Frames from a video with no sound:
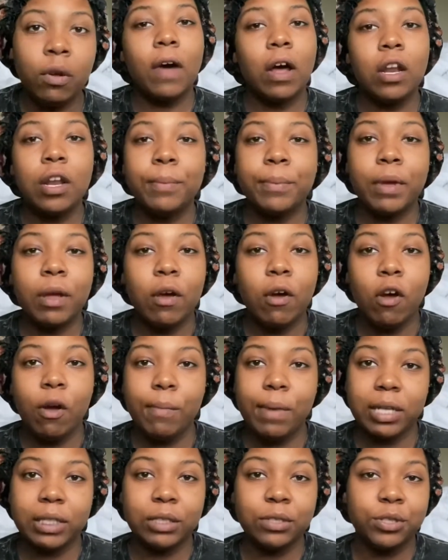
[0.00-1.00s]
Follow me on all
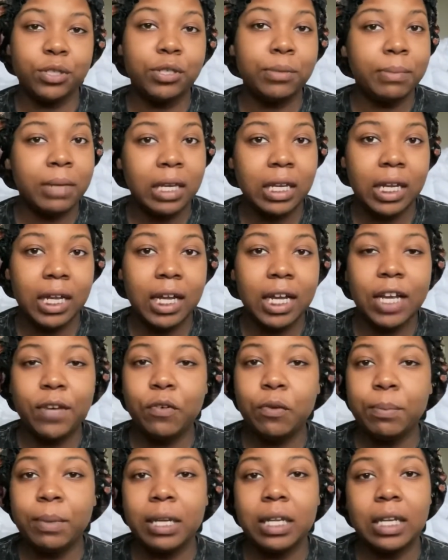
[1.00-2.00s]
my social media. It
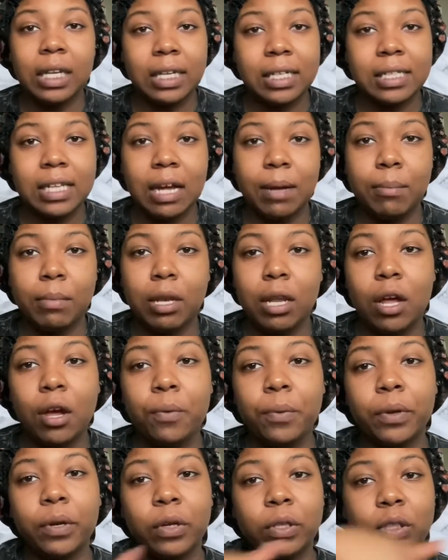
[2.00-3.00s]
will be linked down
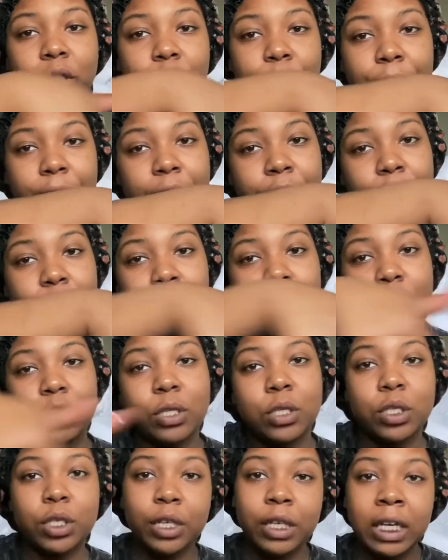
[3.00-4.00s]
below and also right here on the
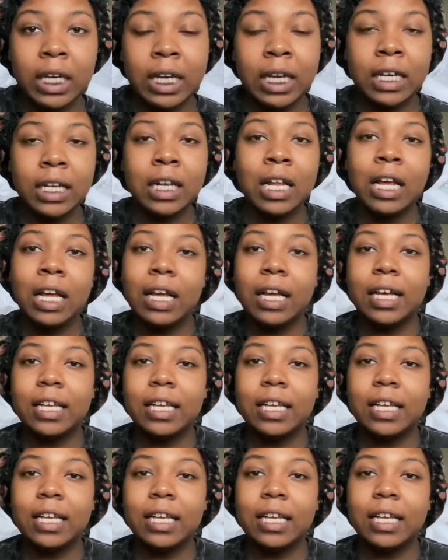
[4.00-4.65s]
screen.